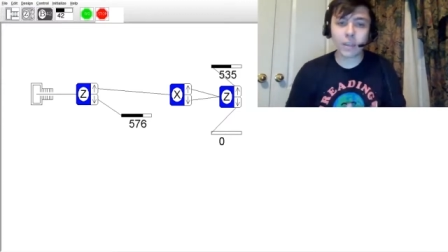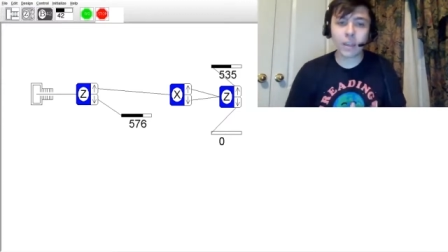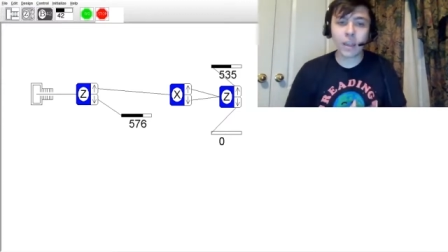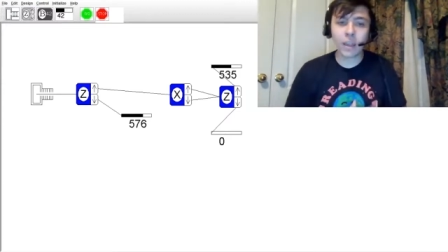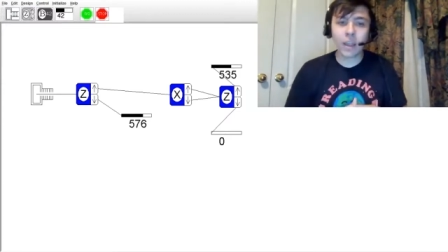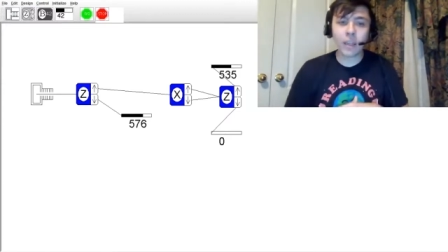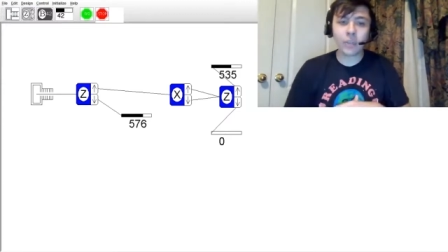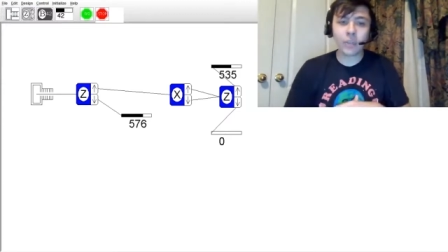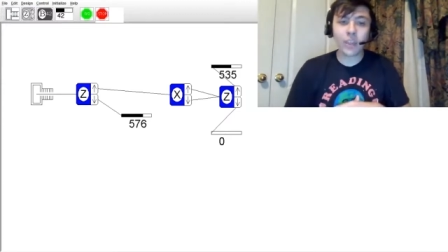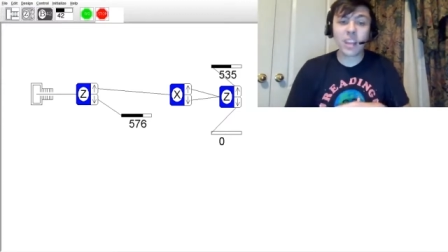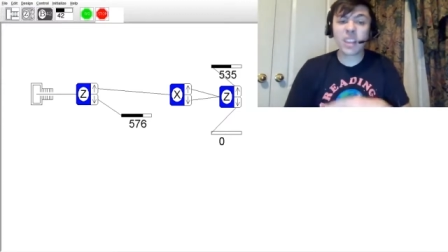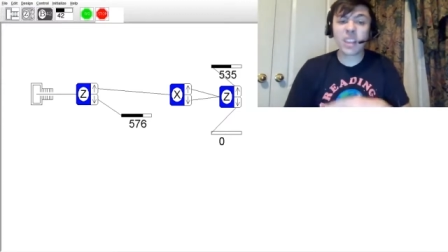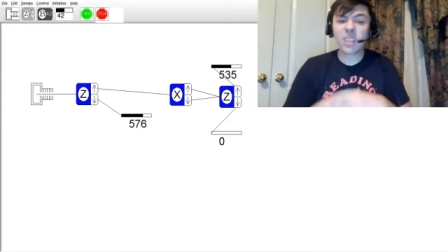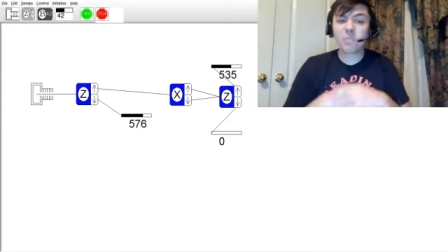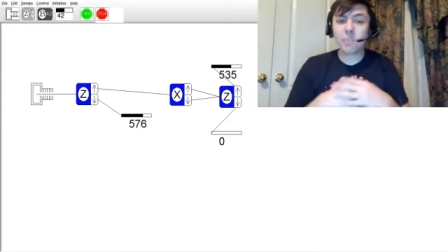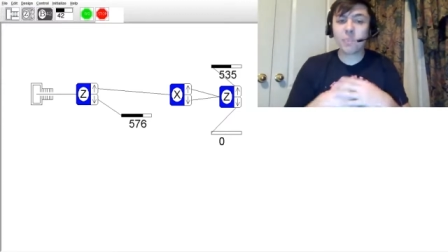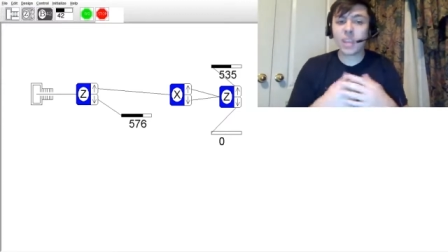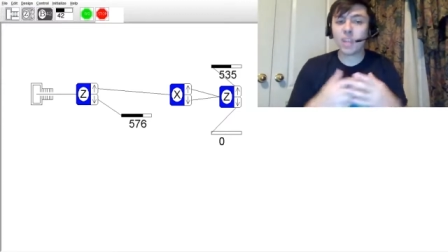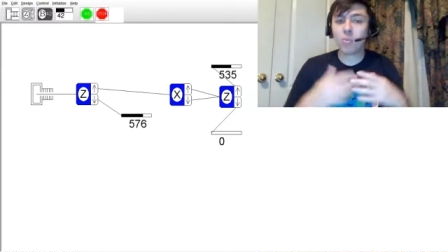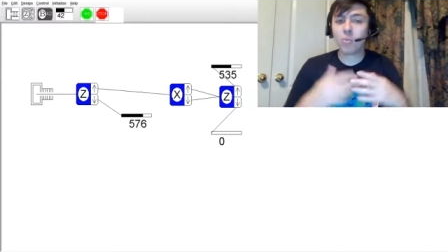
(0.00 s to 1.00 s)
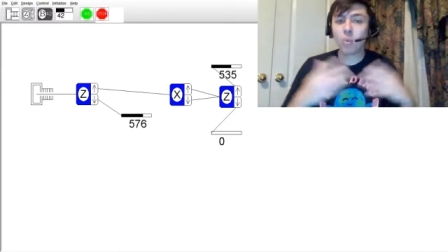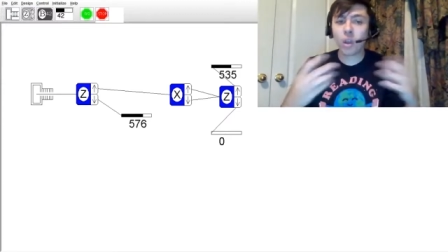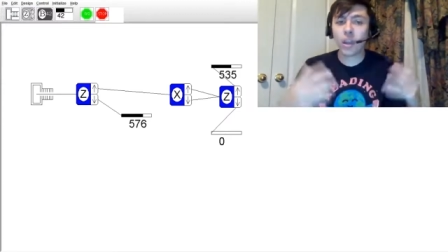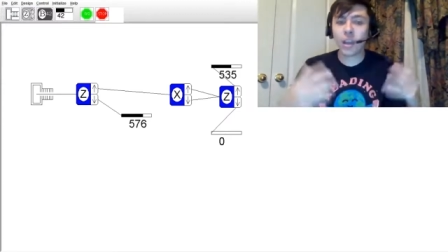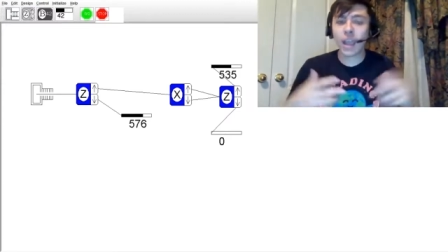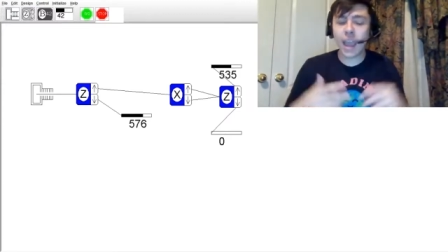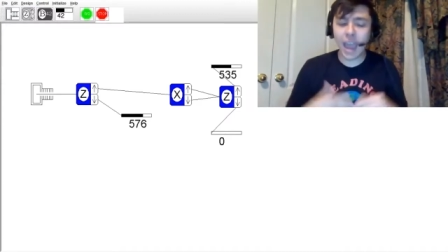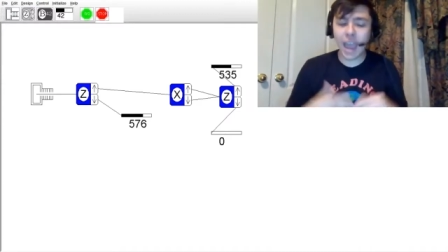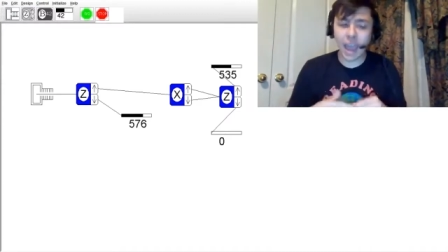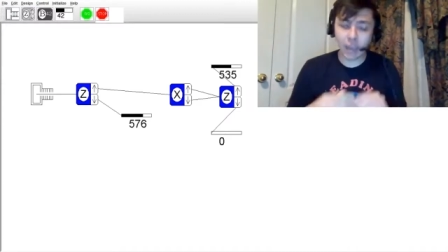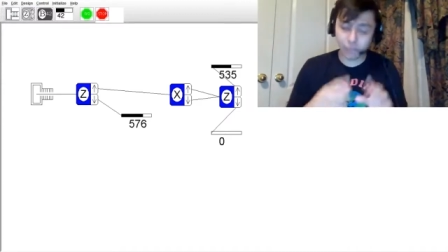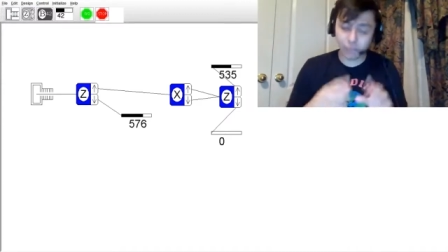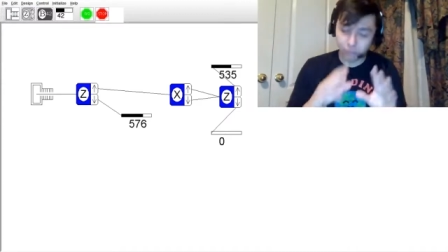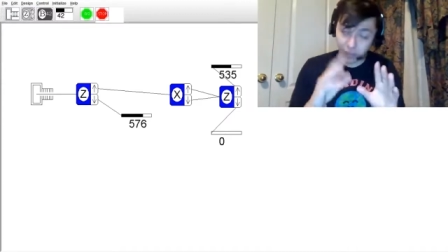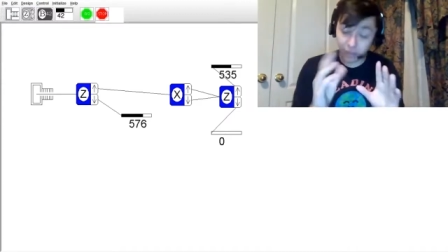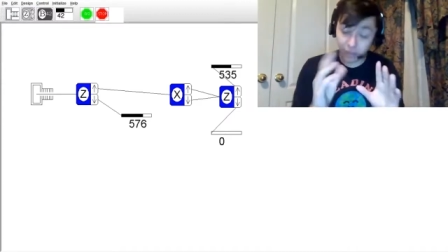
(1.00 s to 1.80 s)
These spin one half, that's